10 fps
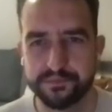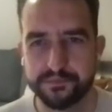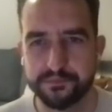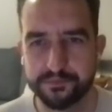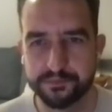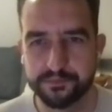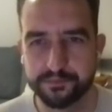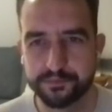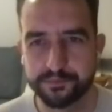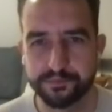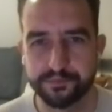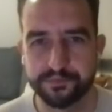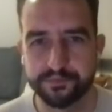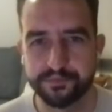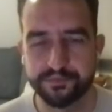
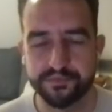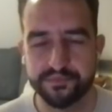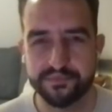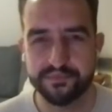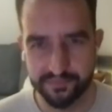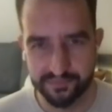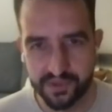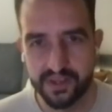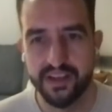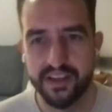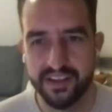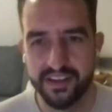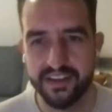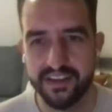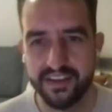
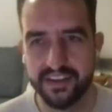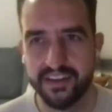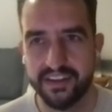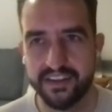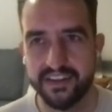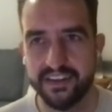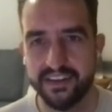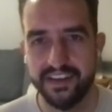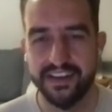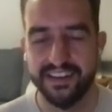No words are spoken by the person on screen.